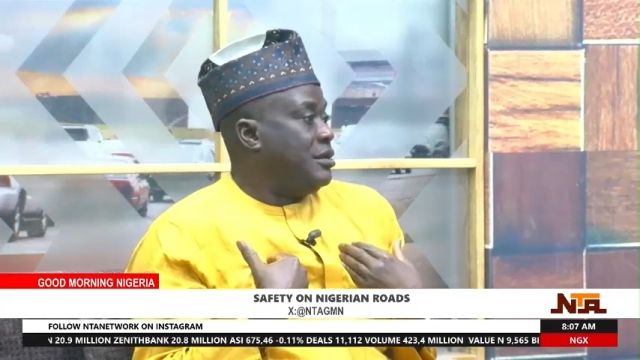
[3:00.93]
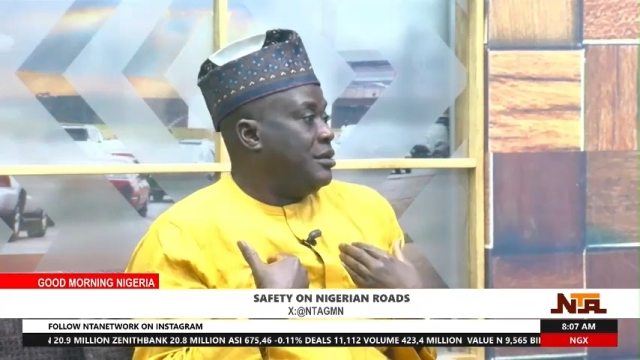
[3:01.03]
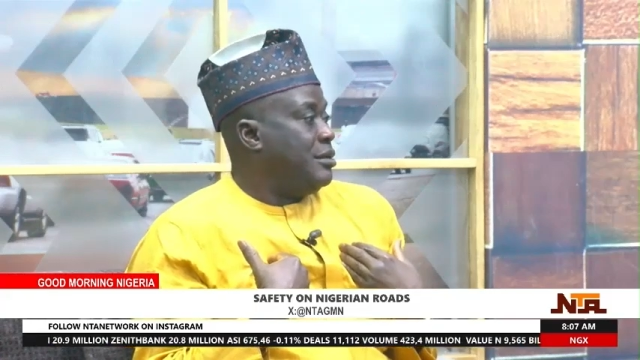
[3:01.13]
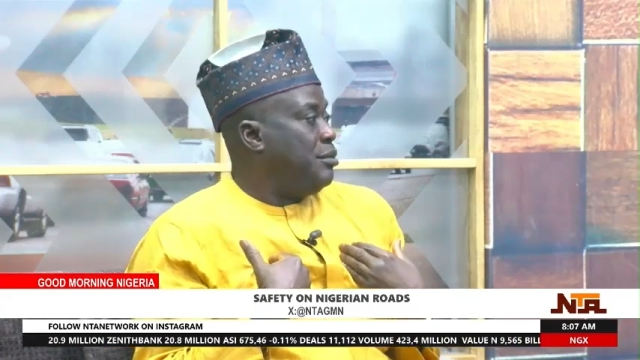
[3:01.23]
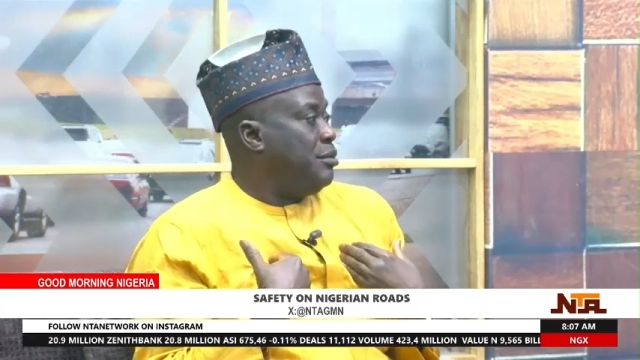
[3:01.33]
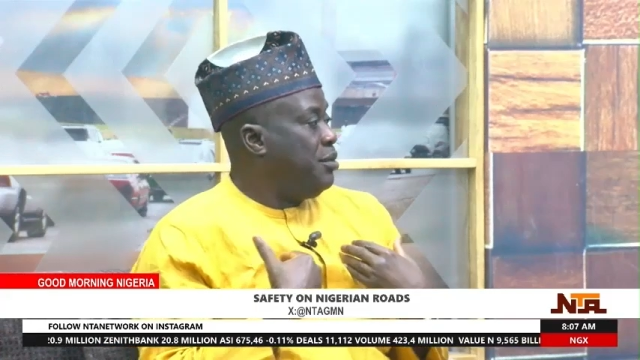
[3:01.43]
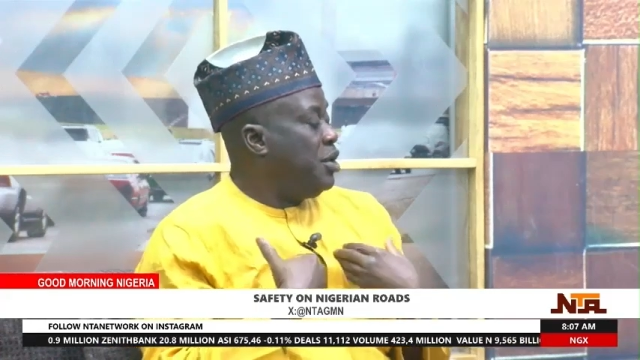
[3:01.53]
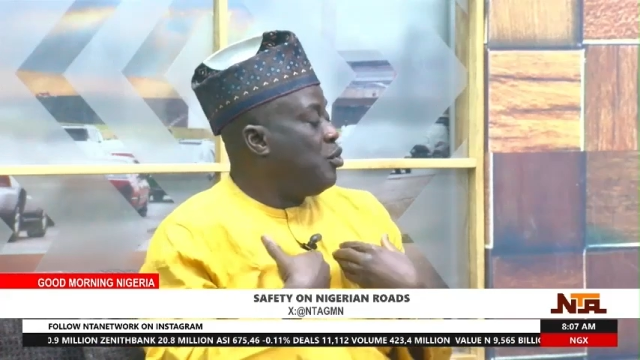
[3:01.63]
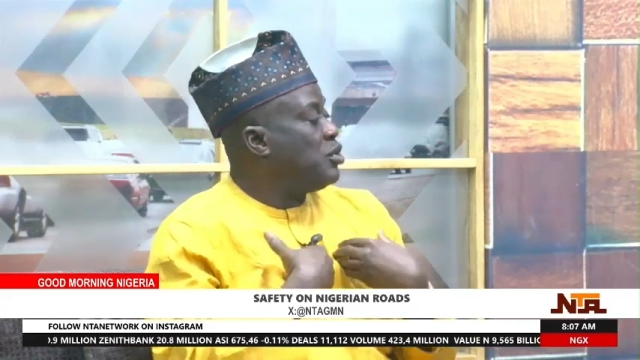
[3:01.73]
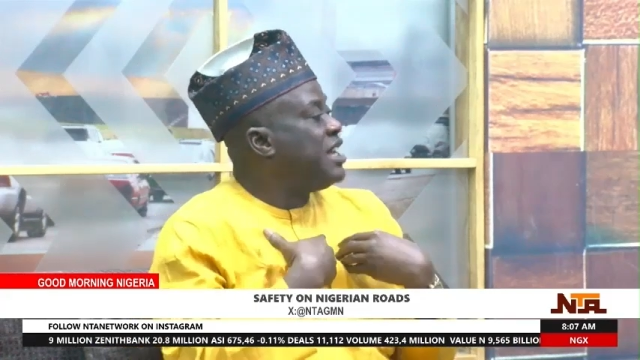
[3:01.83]
Maybe he
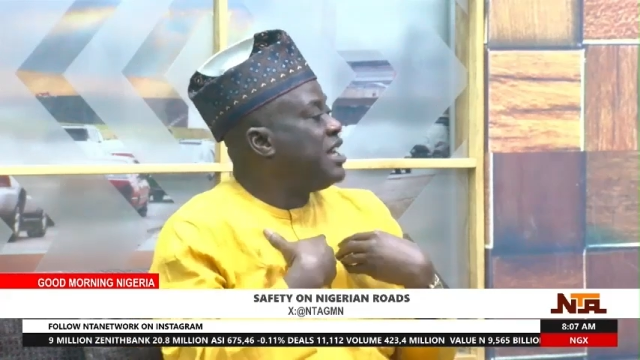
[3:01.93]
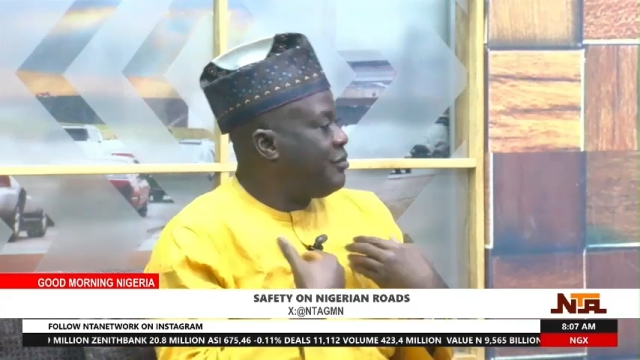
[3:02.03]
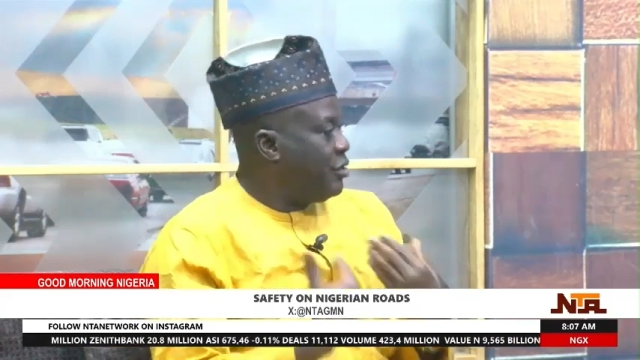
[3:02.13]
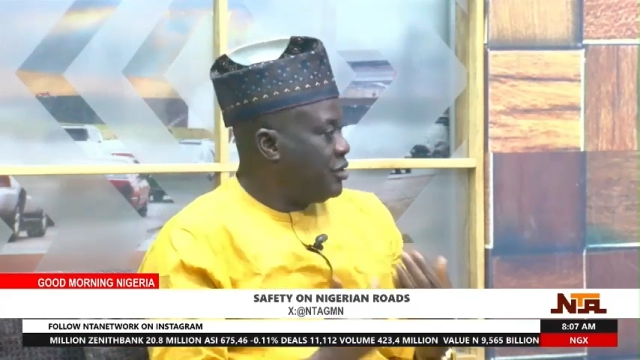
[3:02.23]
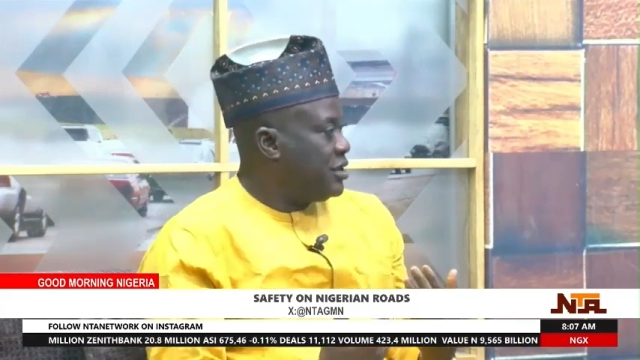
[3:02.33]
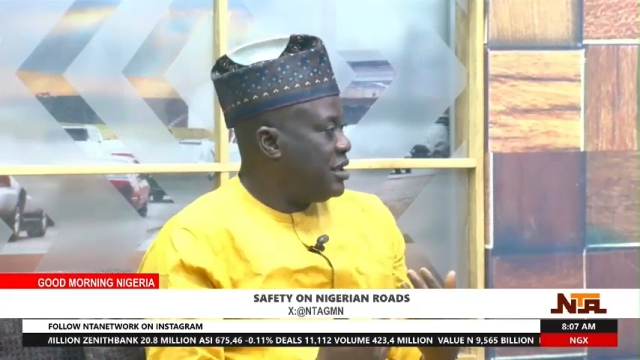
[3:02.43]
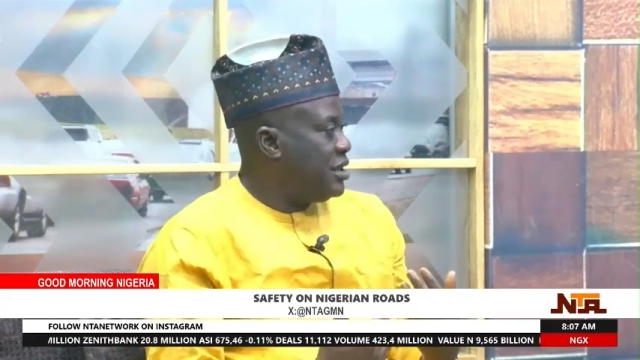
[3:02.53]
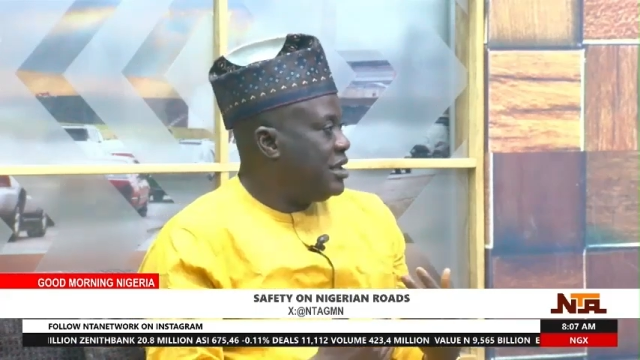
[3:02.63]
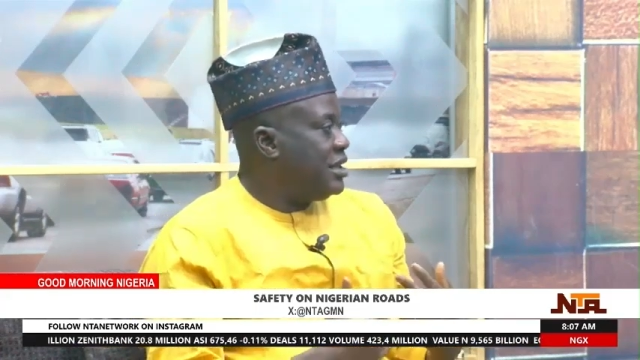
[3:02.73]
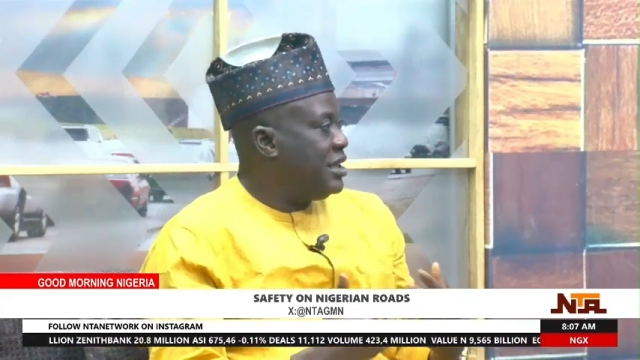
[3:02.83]
was nervous.
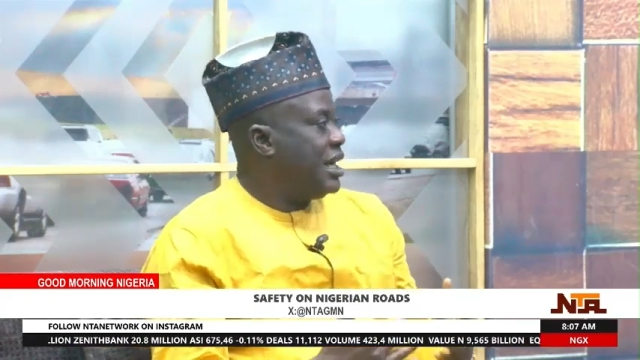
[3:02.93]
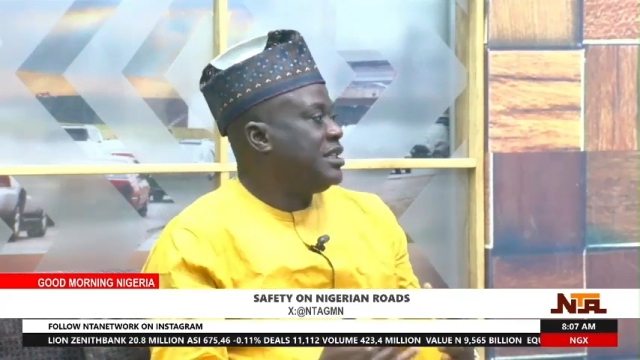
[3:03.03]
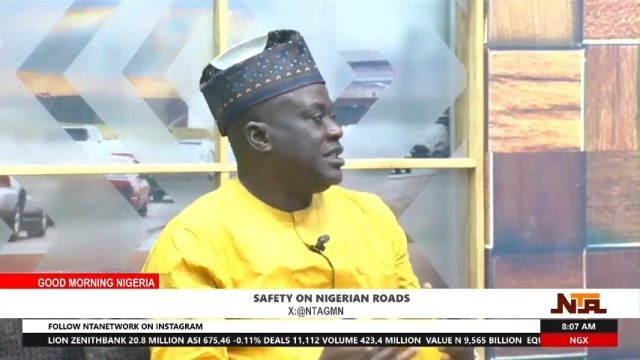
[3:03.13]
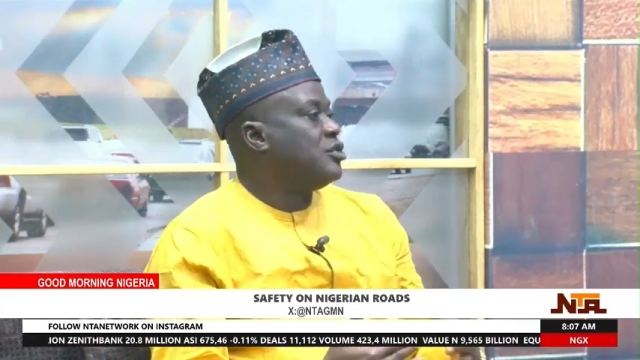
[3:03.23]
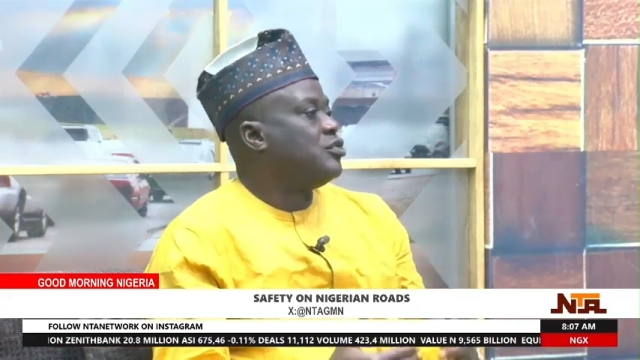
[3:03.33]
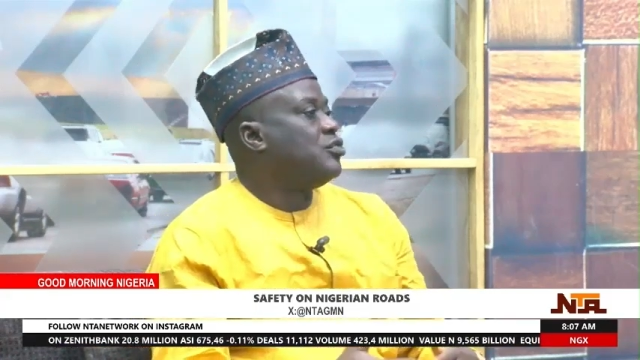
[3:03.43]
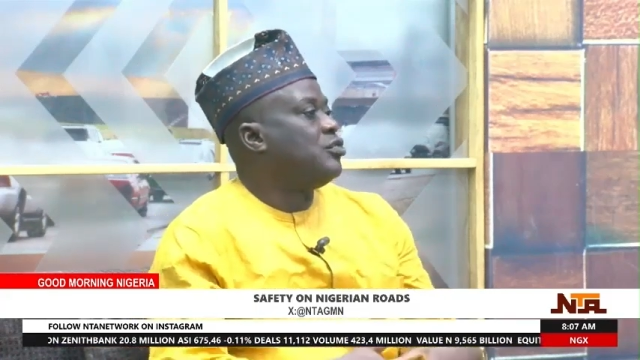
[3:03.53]
That is